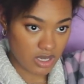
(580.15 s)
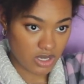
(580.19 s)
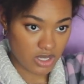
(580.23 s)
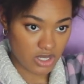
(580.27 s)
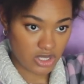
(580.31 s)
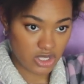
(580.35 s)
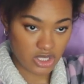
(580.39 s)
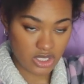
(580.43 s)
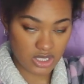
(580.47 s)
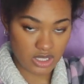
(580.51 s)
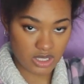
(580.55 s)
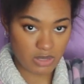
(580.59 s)

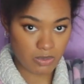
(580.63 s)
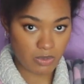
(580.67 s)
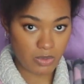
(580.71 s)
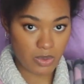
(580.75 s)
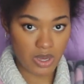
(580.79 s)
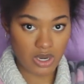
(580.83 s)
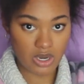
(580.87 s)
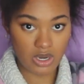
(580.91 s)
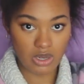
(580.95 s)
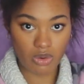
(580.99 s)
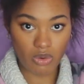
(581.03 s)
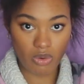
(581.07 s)
It's just
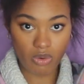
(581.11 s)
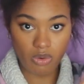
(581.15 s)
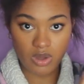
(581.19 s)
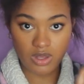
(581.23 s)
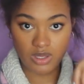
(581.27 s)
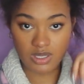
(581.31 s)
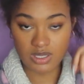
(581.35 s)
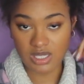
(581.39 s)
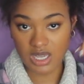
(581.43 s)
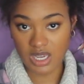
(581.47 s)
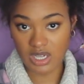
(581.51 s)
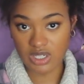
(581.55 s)
depending
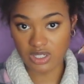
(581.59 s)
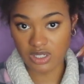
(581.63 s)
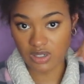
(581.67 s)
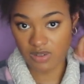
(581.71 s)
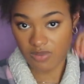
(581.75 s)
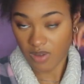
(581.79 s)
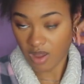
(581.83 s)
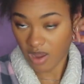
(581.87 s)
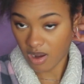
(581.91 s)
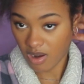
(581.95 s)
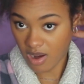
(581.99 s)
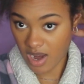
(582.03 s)
on the section
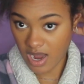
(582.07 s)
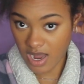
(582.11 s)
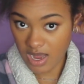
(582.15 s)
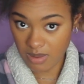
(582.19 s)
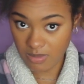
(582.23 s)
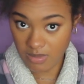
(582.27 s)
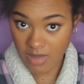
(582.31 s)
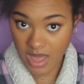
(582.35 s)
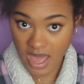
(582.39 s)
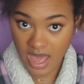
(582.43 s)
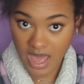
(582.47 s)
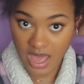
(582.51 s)
of hair I
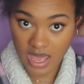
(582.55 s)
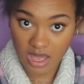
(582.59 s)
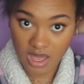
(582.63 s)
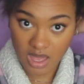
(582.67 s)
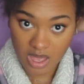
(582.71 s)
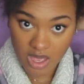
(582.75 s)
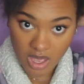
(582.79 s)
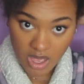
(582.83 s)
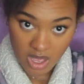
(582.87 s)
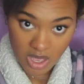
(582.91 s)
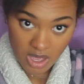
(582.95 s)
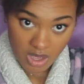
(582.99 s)
am at
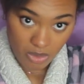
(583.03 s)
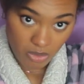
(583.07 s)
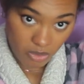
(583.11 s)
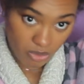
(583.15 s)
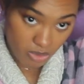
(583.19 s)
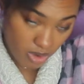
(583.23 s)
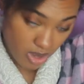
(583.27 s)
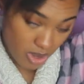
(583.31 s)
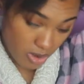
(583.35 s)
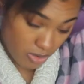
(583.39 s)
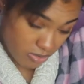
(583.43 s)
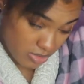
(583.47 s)

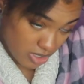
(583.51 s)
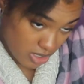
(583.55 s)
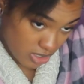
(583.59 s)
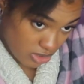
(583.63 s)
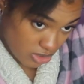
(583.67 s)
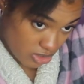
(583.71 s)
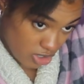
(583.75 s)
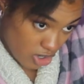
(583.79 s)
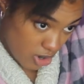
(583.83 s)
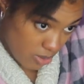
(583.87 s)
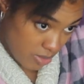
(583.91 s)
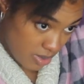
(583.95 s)
will help me
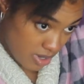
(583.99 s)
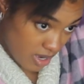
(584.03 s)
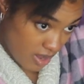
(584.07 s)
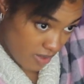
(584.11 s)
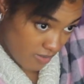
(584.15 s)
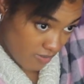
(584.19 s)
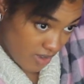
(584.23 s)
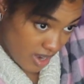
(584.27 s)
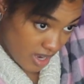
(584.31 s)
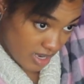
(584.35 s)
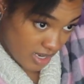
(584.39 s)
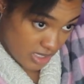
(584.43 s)
determine
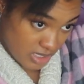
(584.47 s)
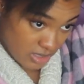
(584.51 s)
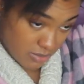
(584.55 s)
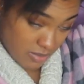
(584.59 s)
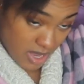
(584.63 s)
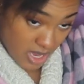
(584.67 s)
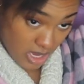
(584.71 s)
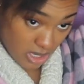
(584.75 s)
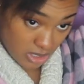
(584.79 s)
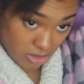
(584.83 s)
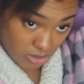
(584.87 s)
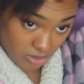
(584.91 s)
if I need to
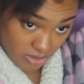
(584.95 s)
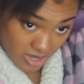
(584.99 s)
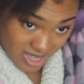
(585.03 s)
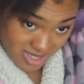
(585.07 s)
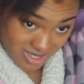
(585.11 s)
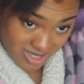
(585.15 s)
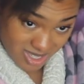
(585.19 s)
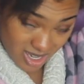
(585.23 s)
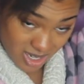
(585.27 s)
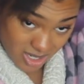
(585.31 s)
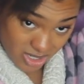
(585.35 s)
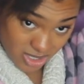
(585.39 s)
pass through
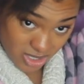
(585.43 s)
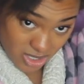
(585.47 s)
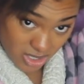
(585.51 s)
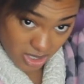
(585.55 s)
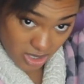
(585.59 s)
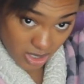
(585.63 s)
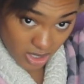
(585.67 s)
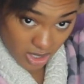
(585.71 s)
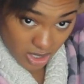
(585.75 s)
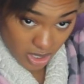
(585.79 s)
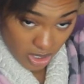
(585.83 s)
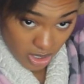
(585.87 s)
that
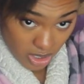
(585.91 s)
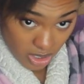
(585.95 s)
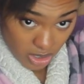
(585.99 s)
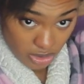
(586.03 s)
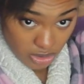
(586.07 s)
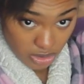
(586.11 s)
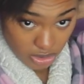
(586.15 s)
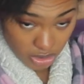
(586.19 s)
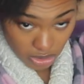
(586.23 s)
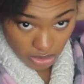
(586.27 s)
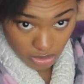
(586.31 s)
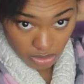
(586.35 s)
section
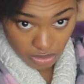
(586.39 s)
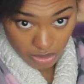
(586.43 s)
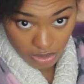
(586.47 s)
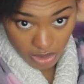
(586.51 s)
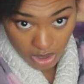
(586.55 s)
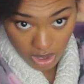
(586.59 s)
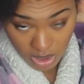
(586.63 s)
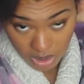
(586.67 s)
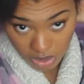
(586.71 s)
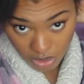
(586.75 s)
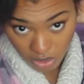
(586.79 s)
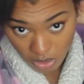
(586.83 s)

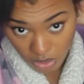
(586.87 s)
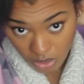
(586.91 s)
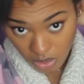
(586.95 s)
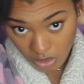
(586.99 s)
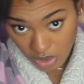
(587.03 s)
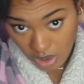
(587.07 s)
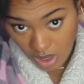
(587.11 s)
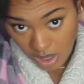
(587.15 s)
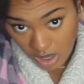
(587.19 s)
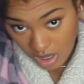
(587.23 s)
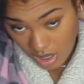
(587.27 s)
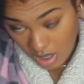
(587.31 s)
2
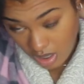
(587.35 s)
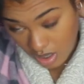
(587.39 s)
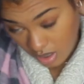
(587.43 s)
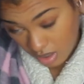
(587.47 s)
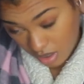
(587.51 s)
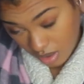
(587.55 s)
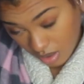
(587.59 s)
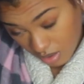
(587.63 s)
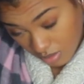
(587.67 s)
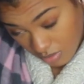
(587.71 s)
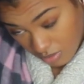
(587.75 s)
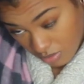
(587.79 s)
or
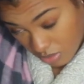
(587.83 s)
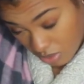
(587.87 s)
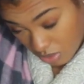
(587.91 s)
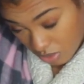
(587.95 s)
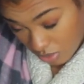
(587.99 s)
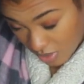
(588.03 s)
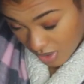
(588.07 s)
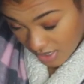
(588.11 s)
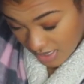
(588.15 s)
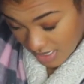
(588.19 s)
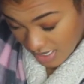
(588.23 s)
3